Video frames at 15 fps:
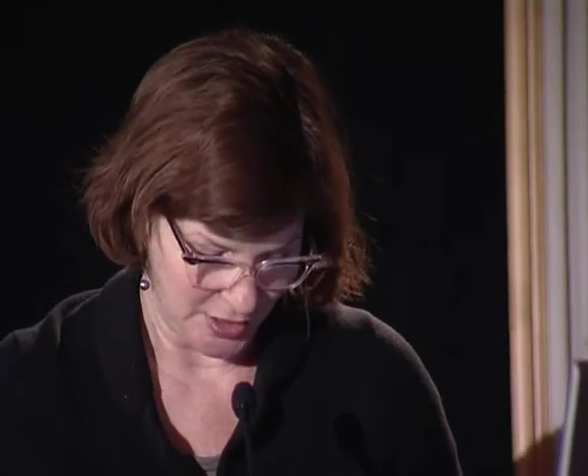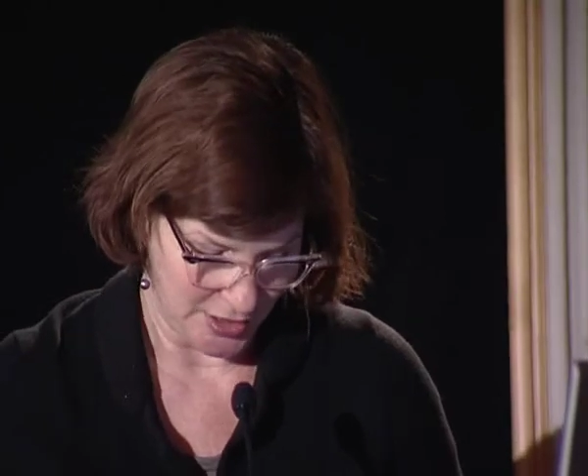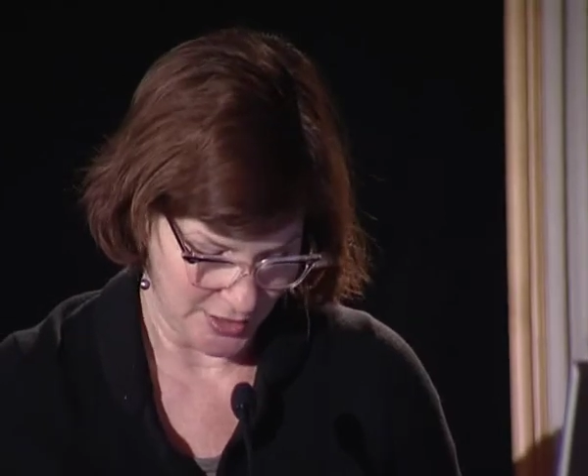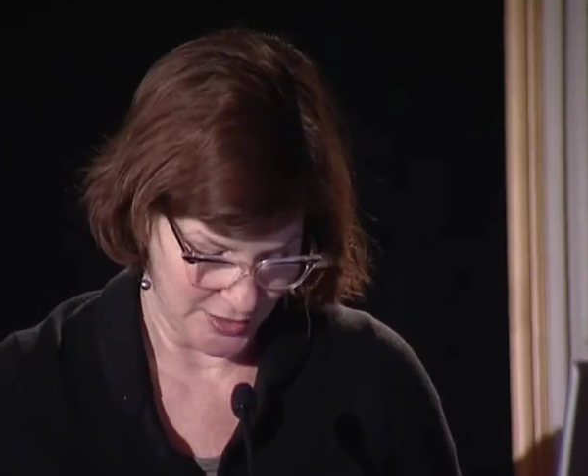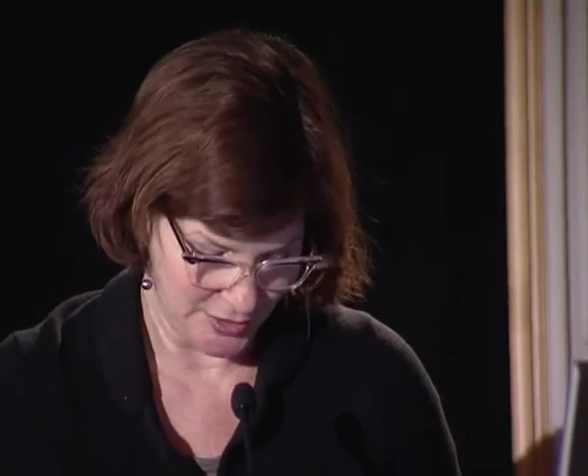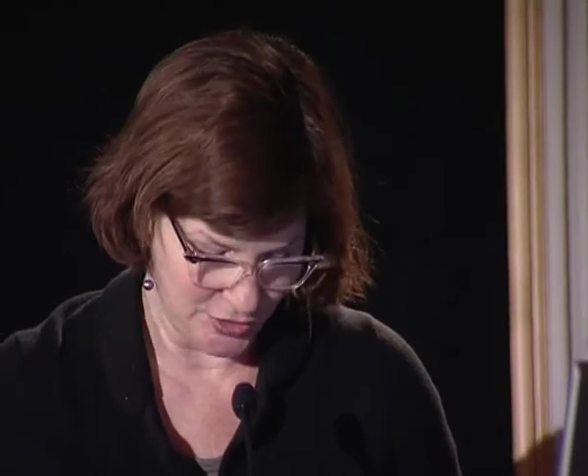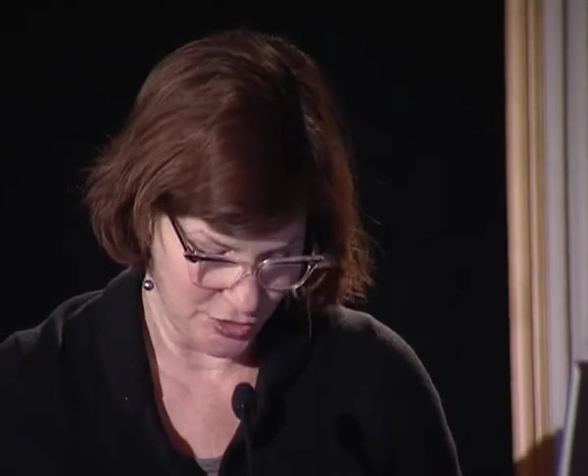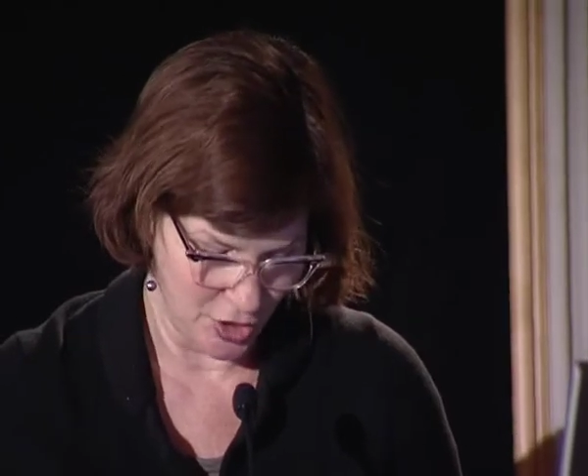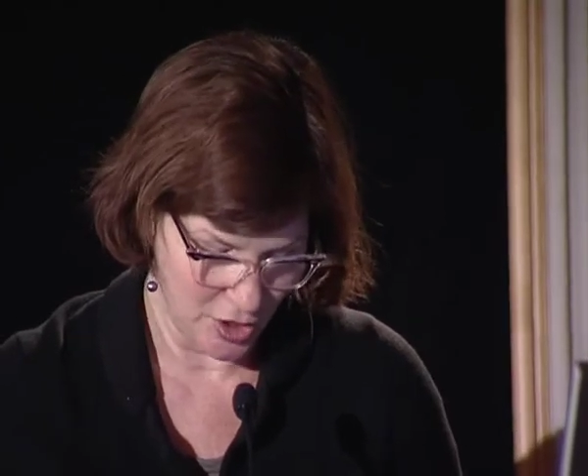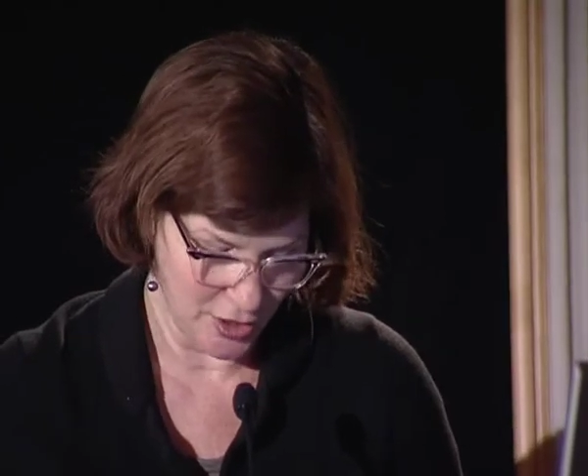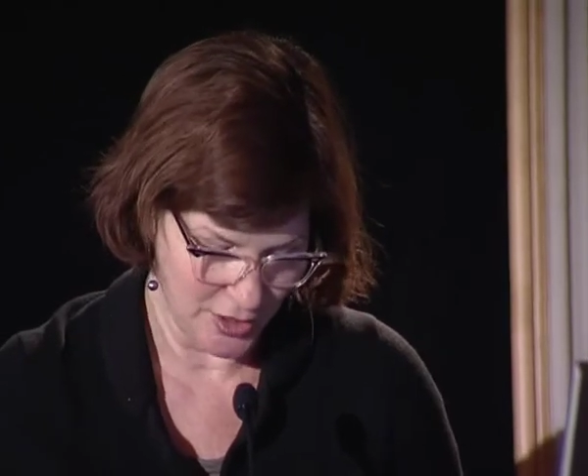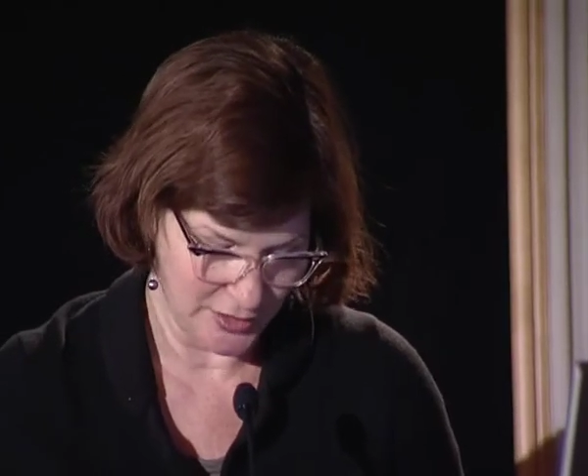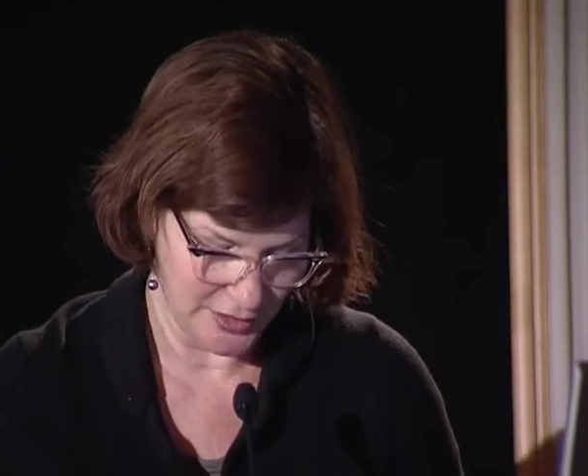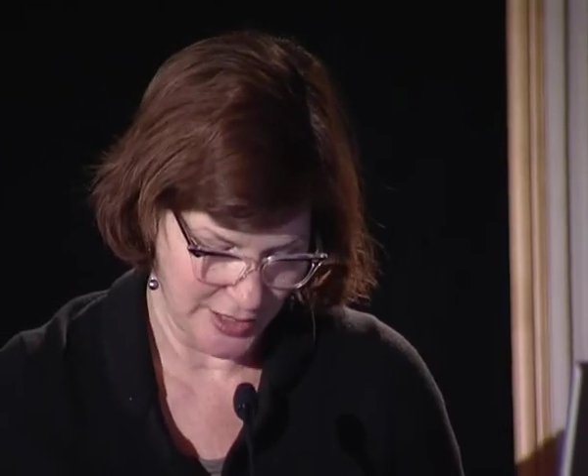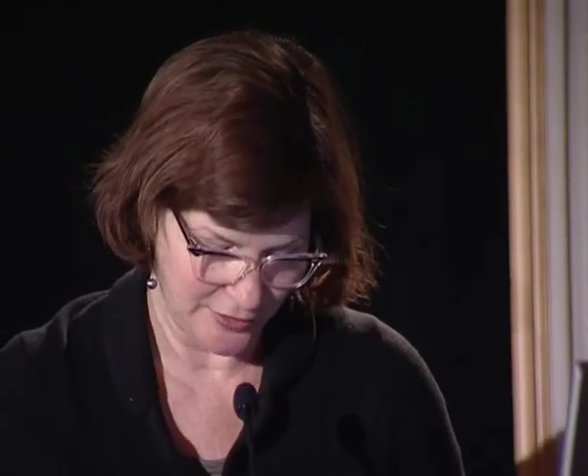He did
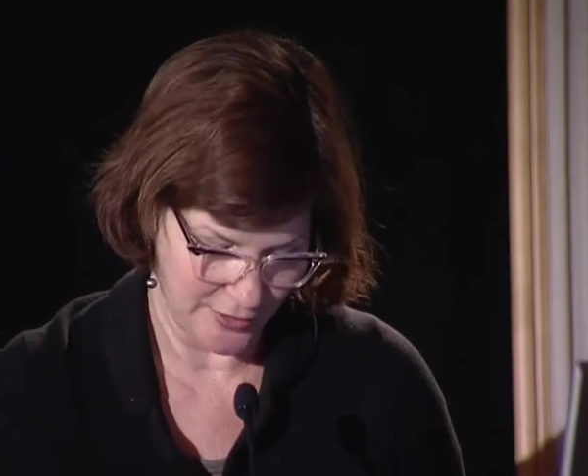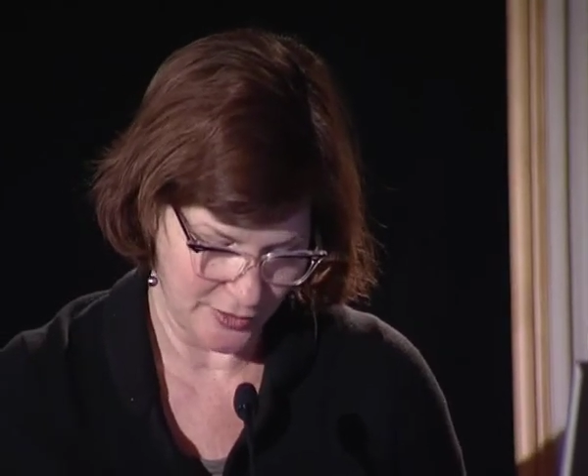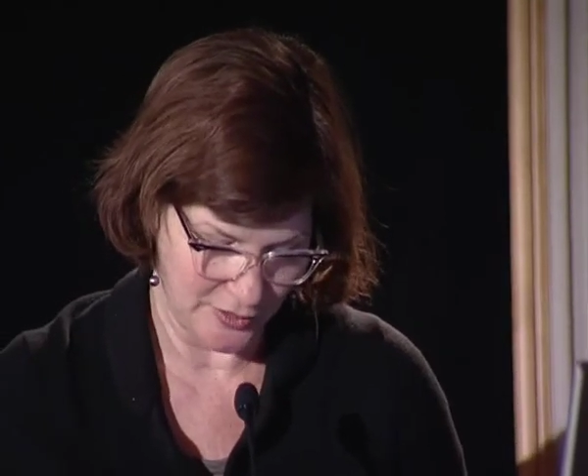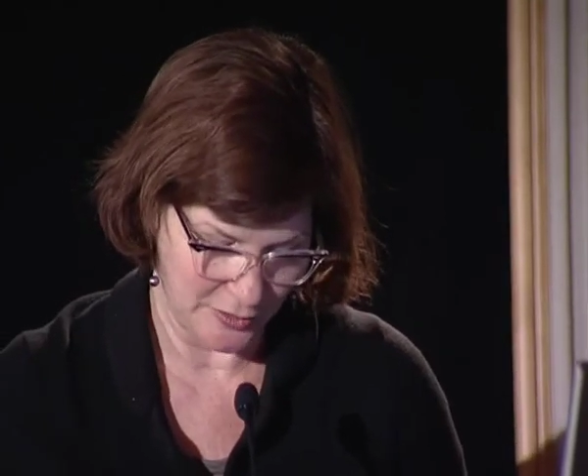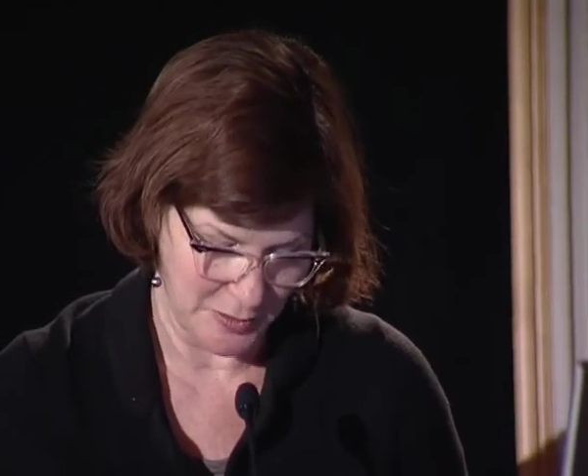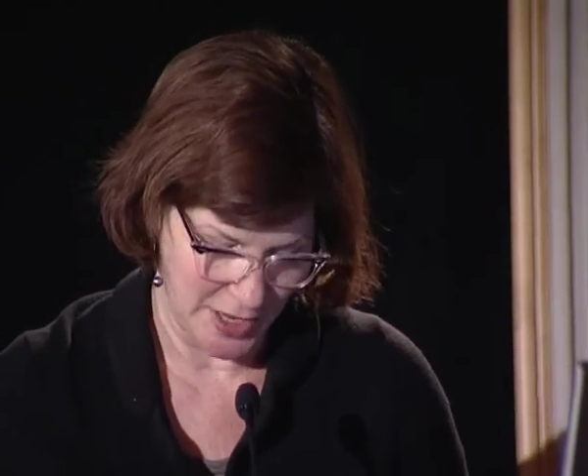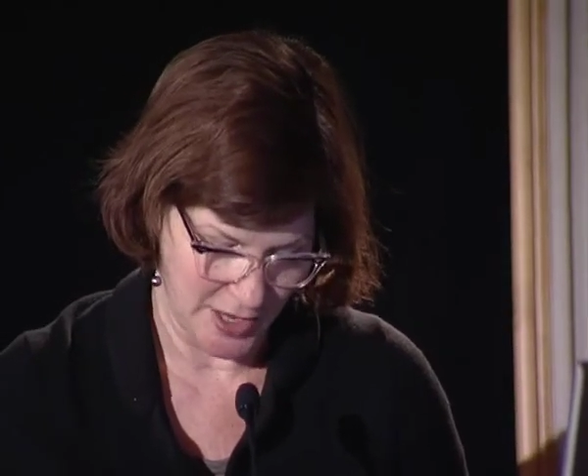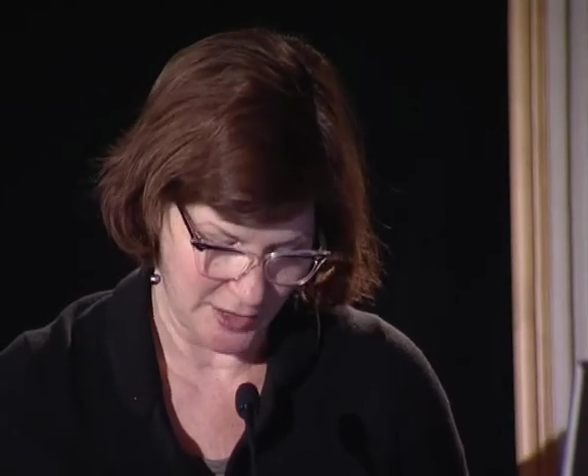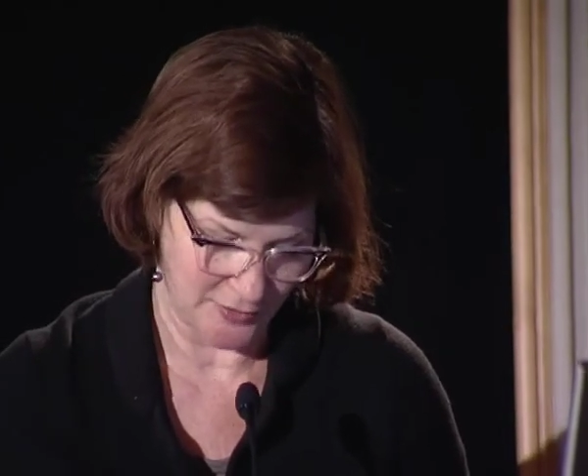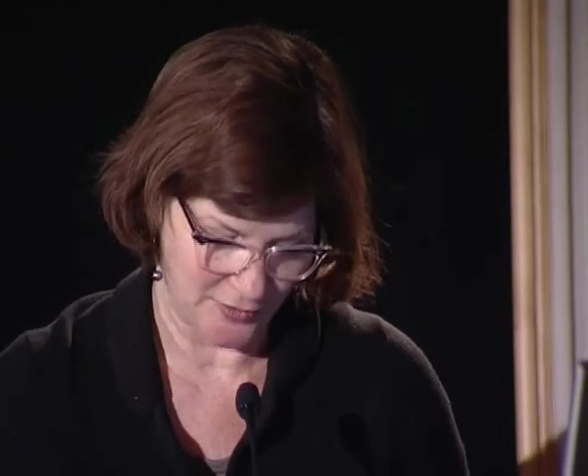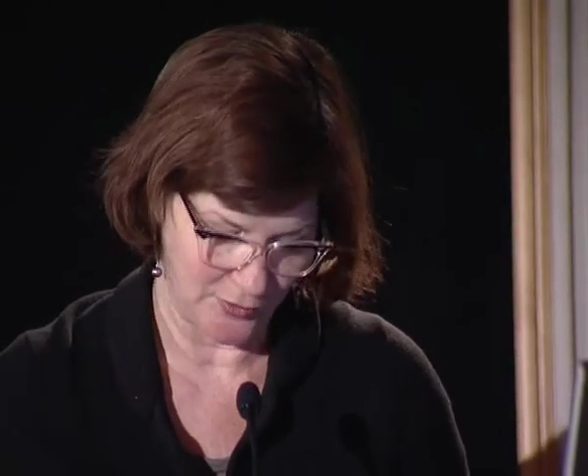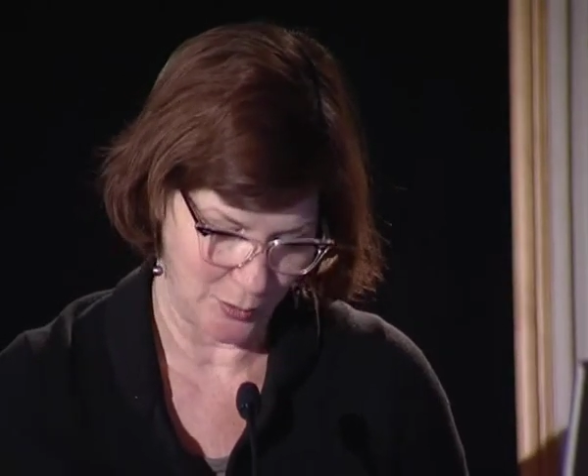not allow the demands